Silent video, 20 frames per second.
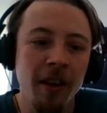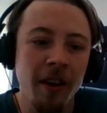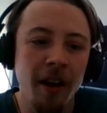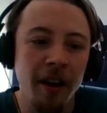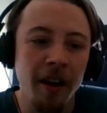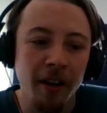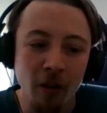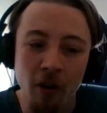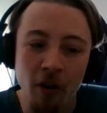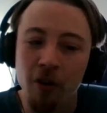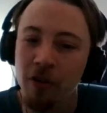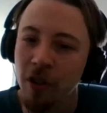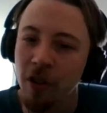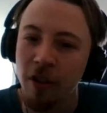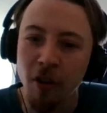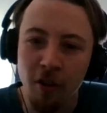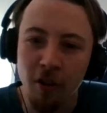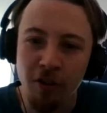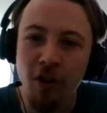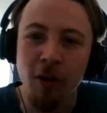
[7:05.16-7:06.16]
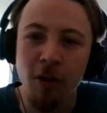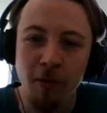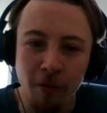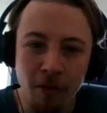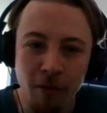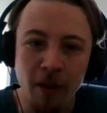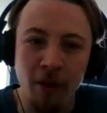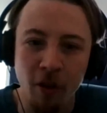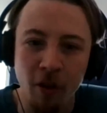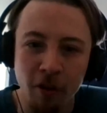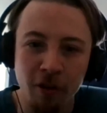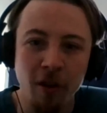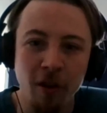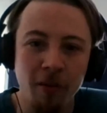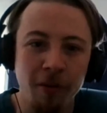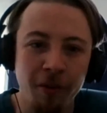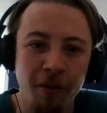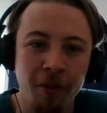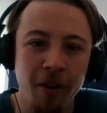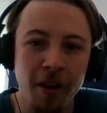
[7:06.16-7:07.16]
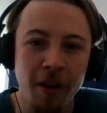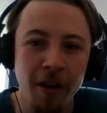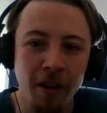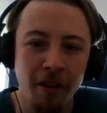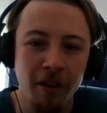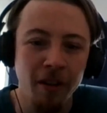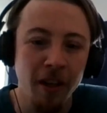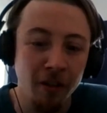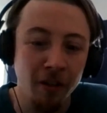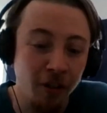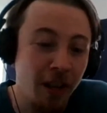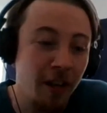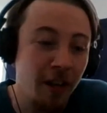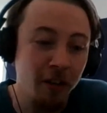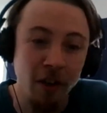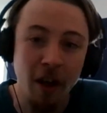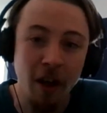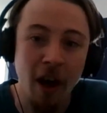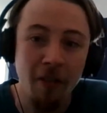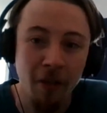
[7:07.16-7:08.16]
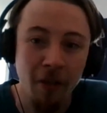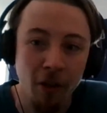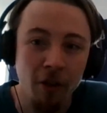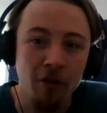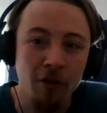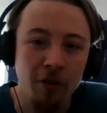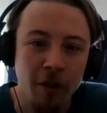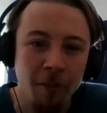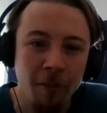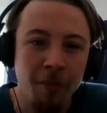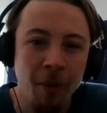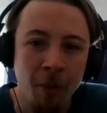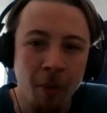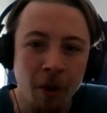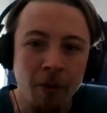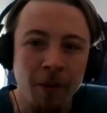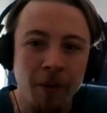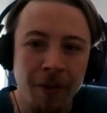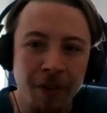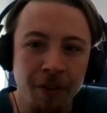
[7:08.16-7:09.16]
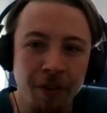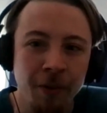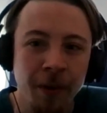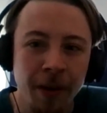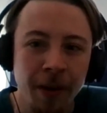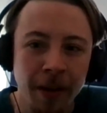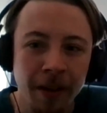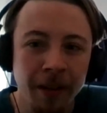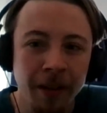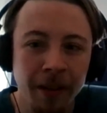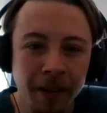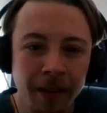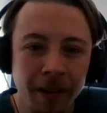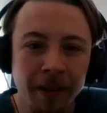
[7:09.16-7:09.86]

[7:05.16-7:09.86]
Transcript: And it does come through, and it's thanks to having a good script to work with as well.